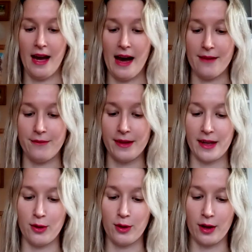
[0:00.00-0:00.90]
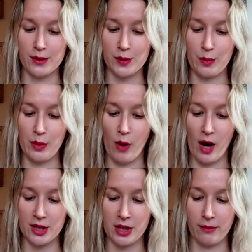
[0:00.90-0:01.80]
I feel like you could also be
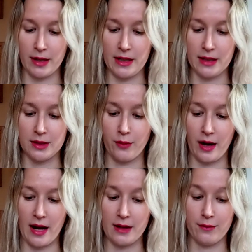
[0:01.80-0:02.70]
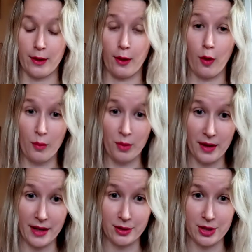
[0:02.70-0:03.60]
watching readings for kind of the global
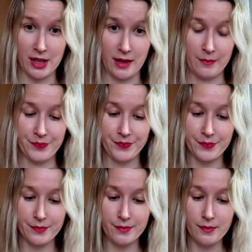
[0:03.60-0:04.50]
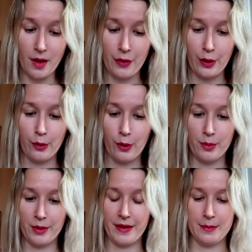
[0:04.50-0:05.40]
energy, the
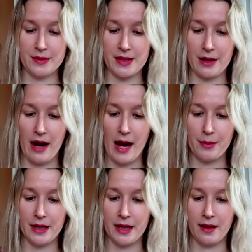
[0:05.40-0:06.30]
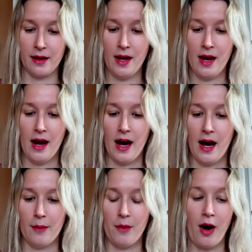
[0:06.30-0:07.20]
global themes that are happening.
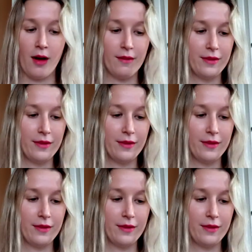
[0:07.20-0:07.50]
All of